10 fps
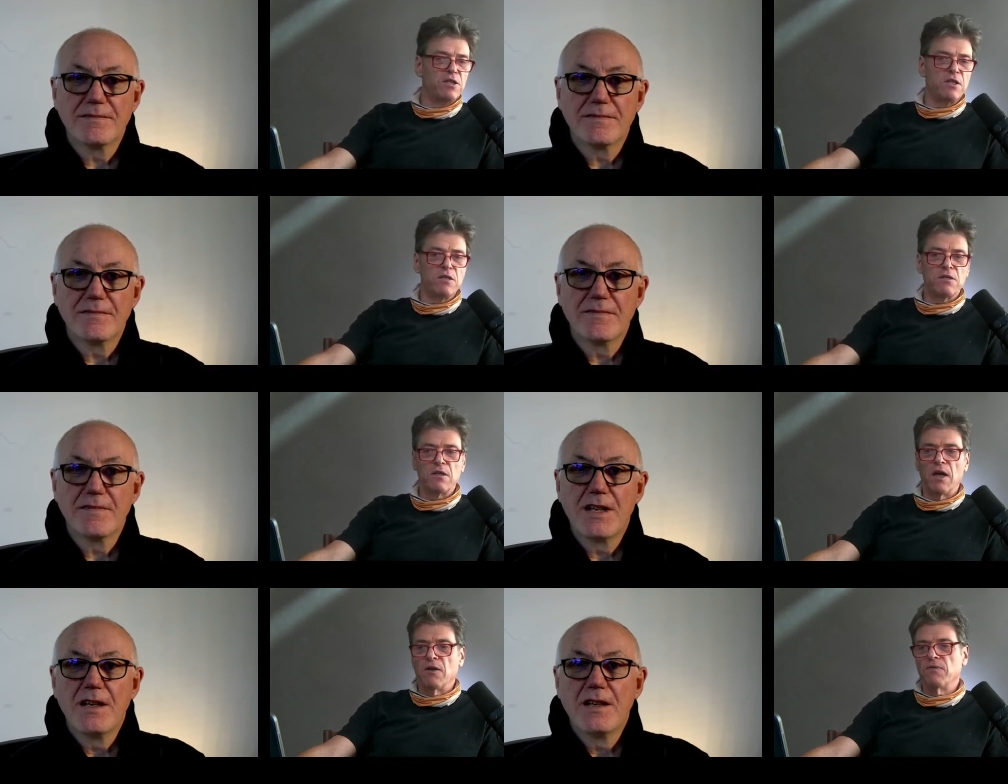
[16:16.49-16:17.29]
Speaker 1: So
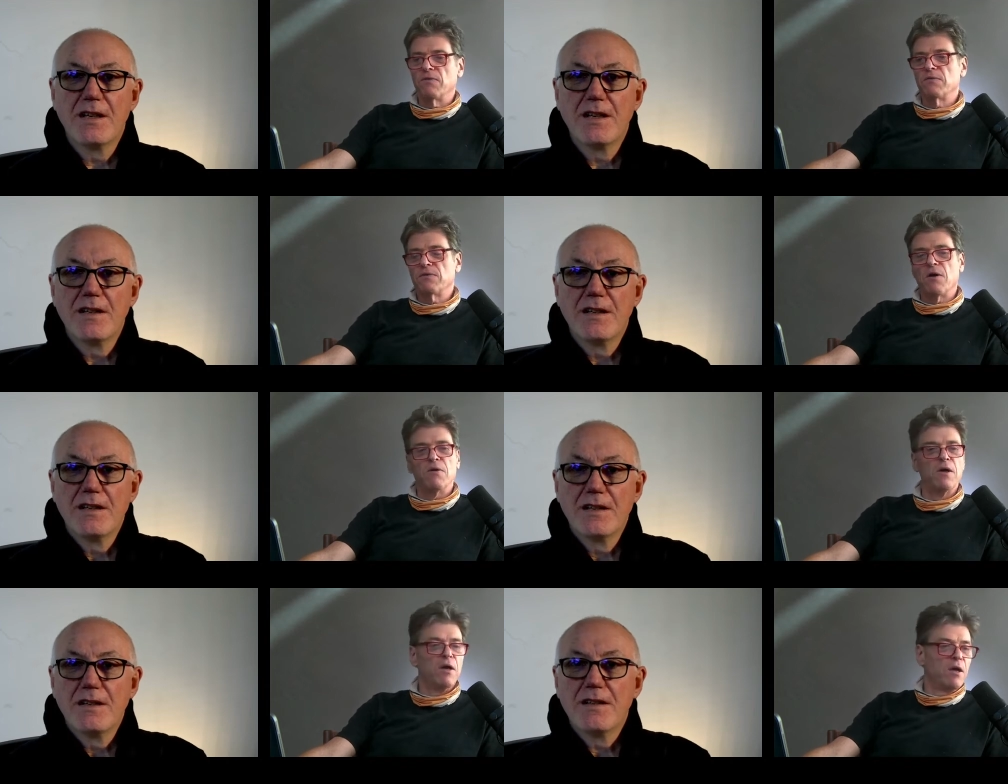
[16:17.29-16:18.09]
it's a
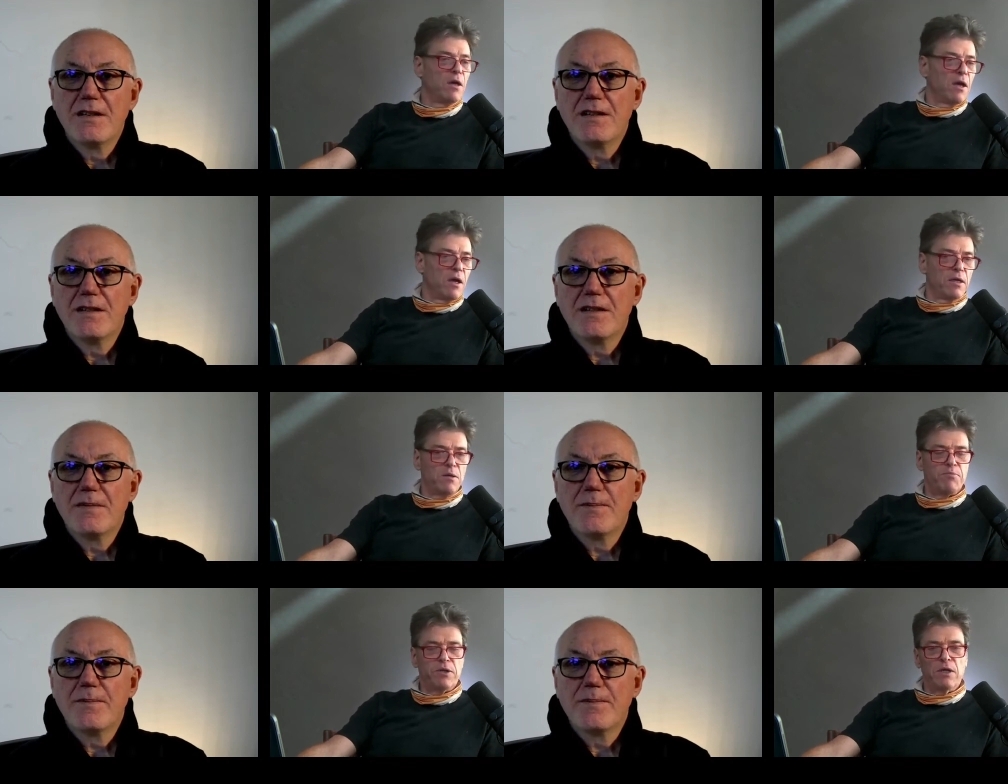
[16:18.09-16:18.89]
pretty
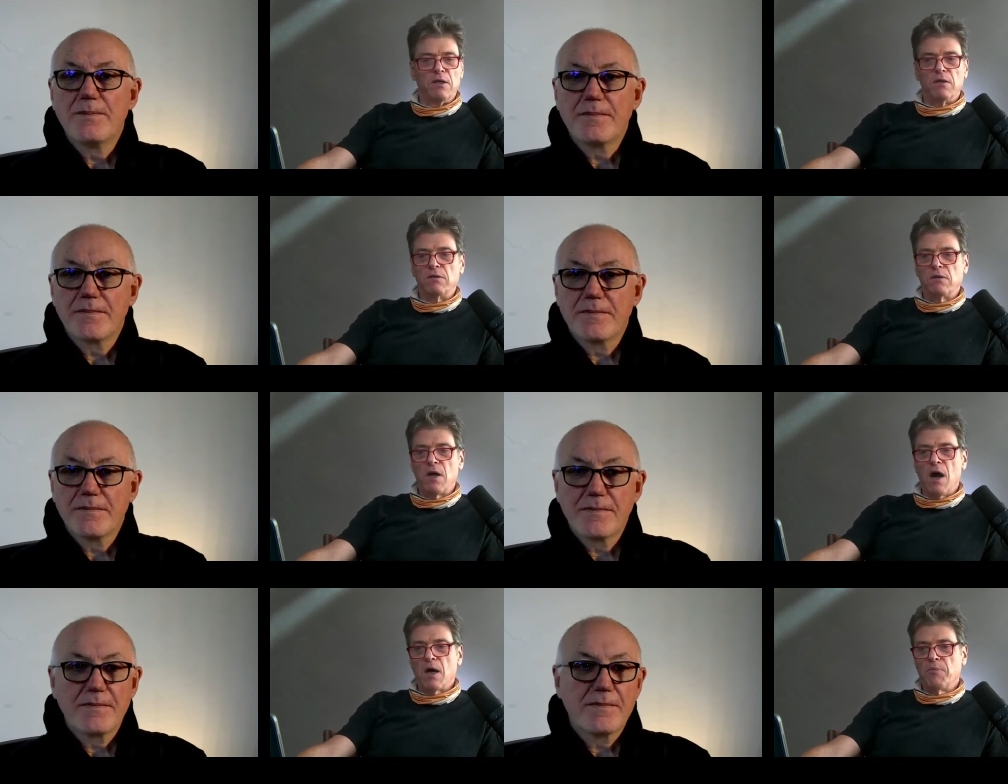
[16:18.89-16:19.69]
dark picture
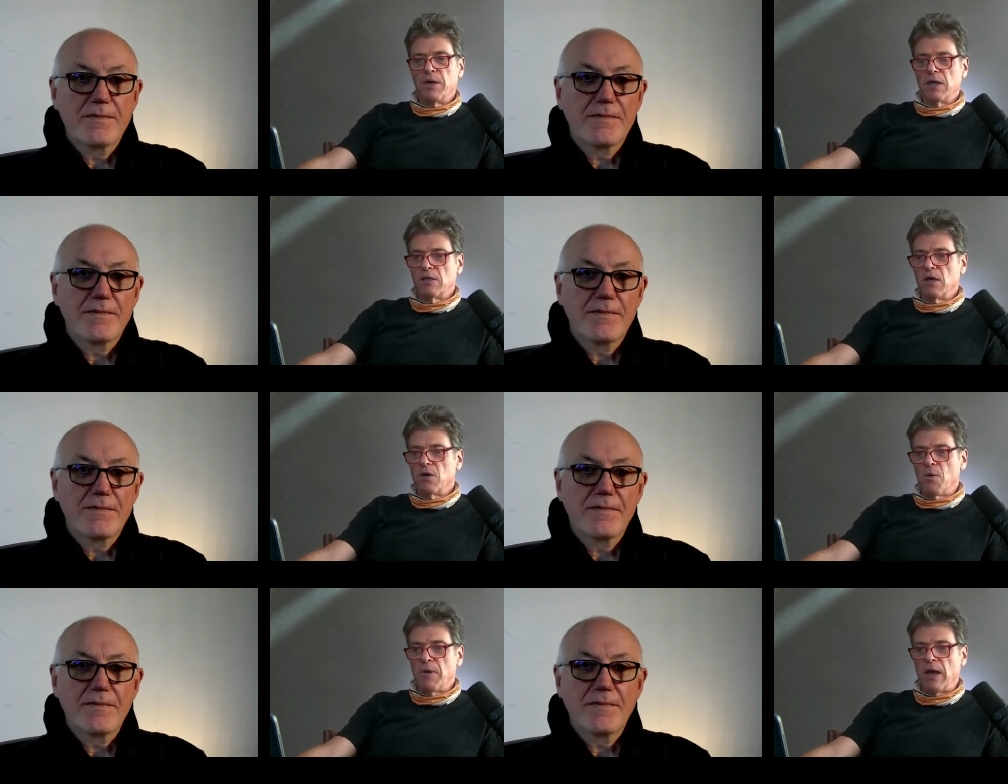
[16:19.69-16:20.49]
you're painting this
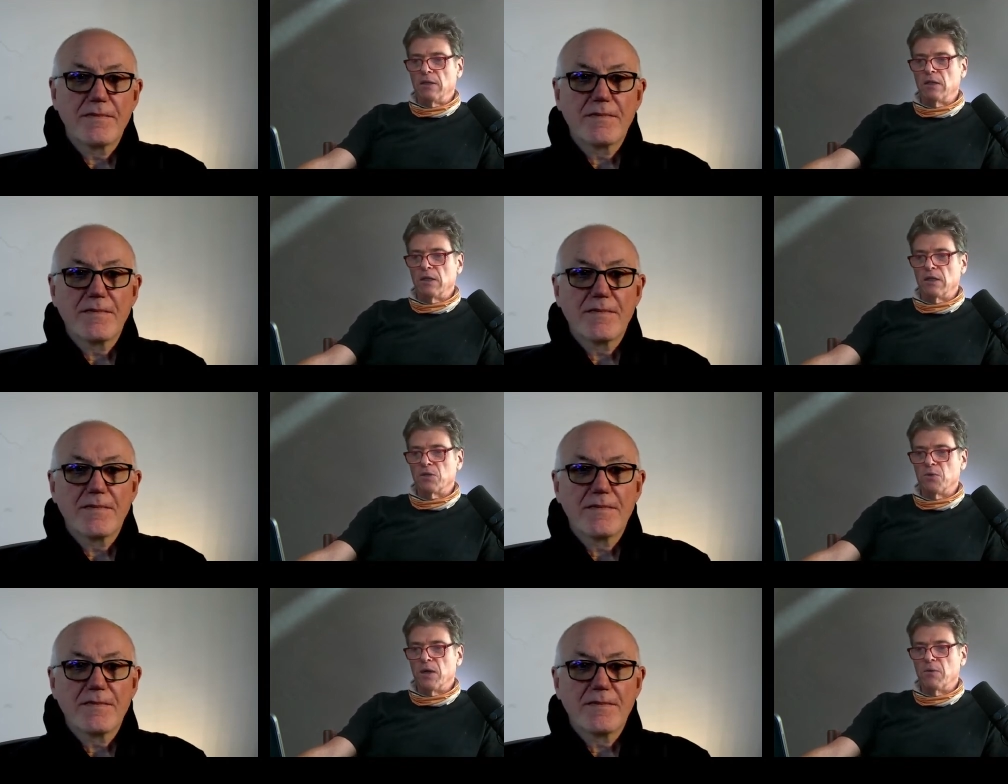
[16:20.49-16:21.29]
week. What's going
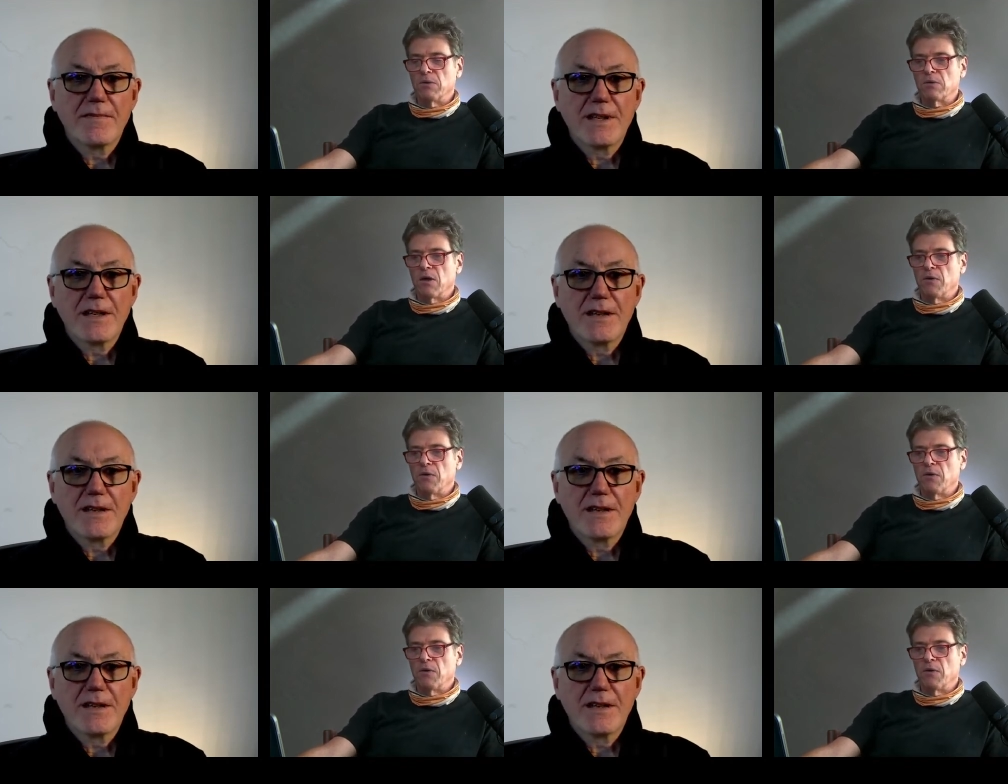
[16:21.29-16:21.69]
on with that?